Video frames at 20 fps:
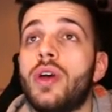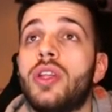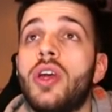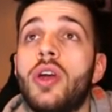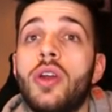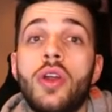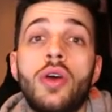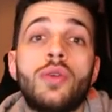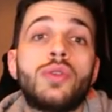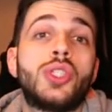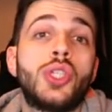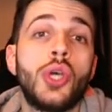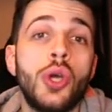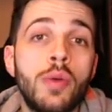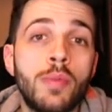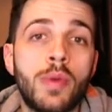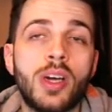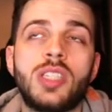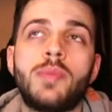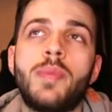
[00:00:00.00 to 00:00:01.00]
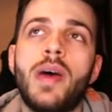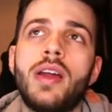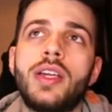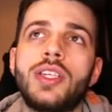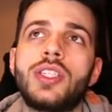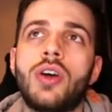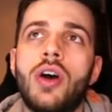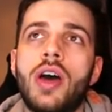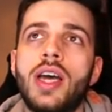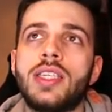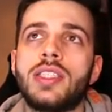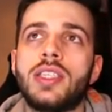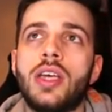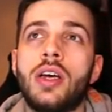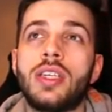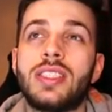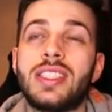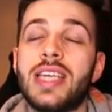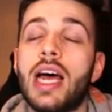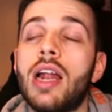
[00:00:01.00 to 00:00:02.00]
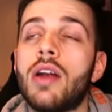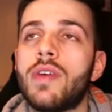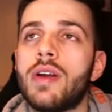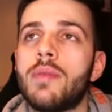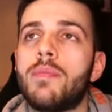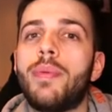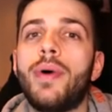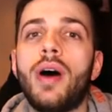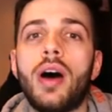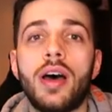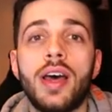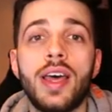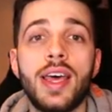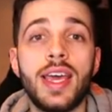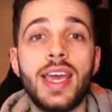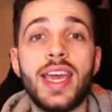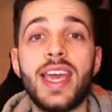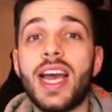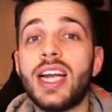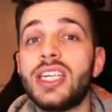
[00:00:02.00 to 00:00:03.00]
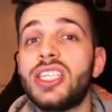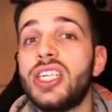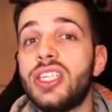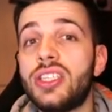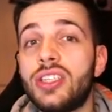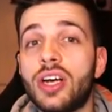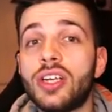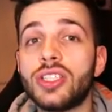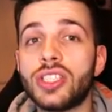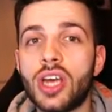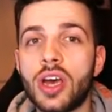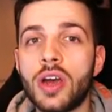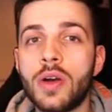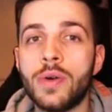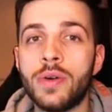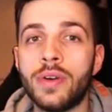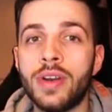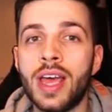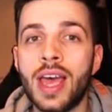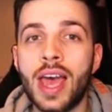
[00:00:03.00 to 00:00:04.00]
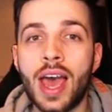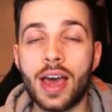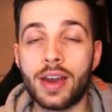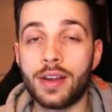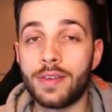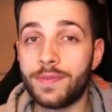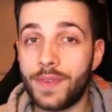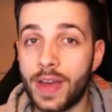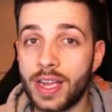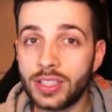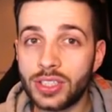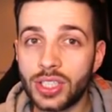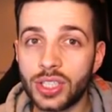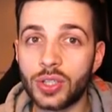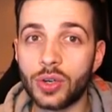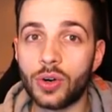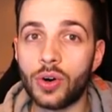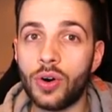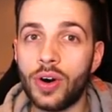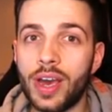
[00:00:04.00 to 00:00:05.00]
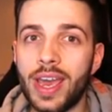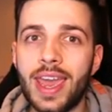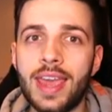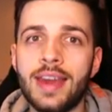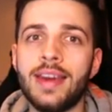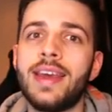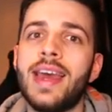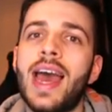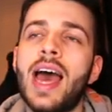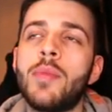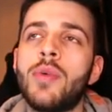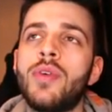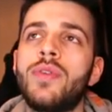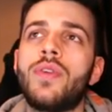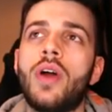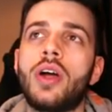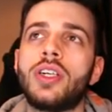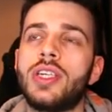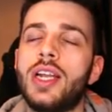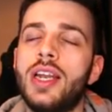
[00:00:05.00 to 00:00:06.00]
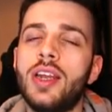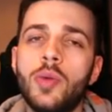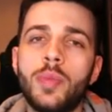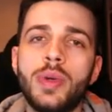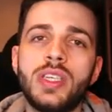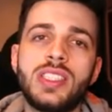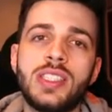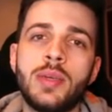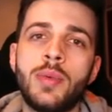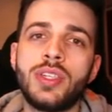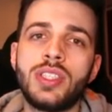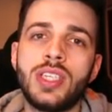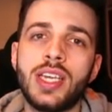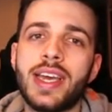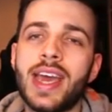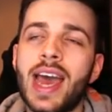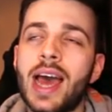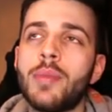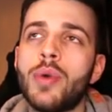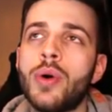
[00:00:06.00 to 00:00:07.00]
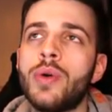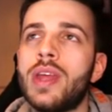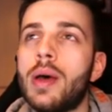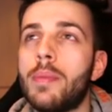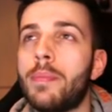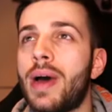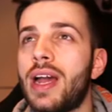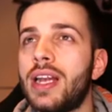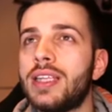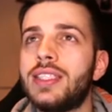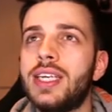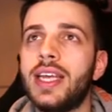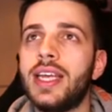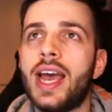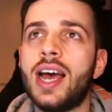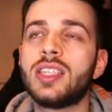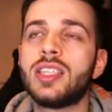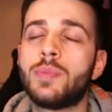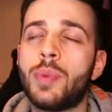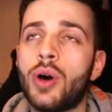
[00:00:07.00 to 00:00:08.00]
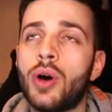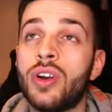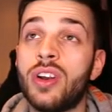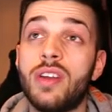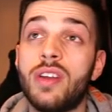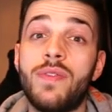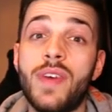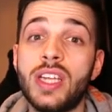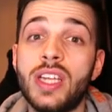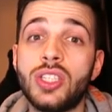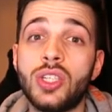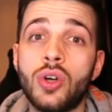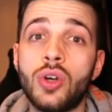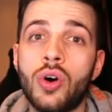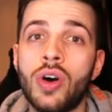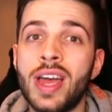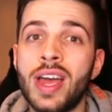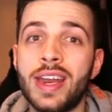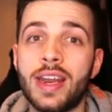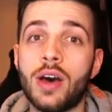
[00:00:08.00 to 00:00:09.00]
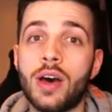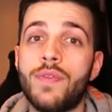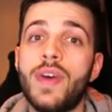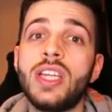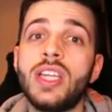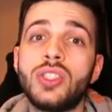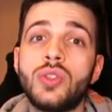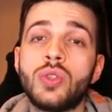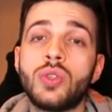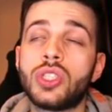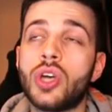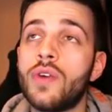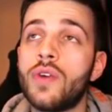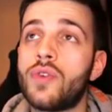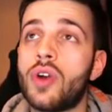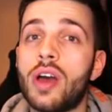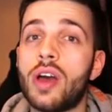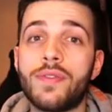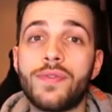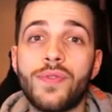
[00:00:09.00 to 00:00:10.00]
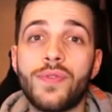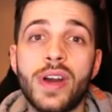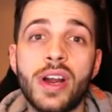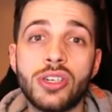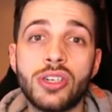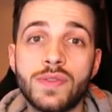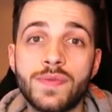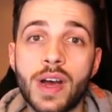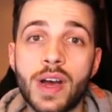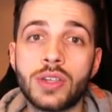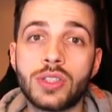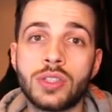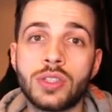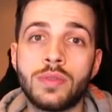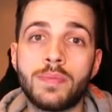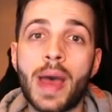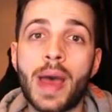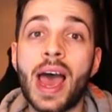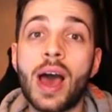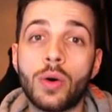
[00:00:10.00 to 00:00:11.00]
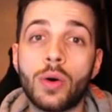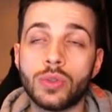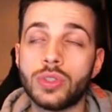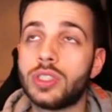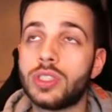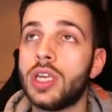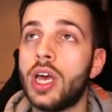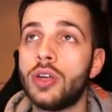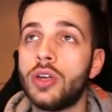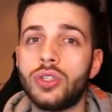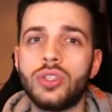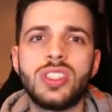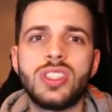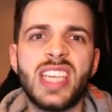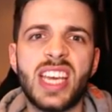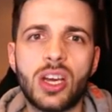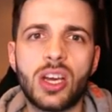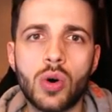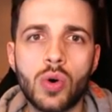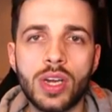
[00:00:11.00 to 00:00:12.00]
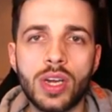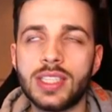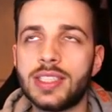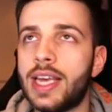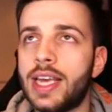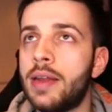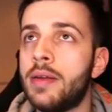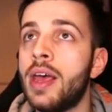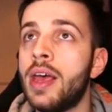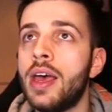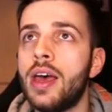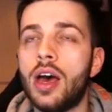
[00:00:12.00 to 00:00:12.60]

I don't know too much about this guy's uh, salary, but he actually does own an Aventador in camouflage. A little bit similar to the camo that Balotelli has, but on an Aventador. Now, Aventadors go for like three hundred thousand pounds. I was going to say coins then.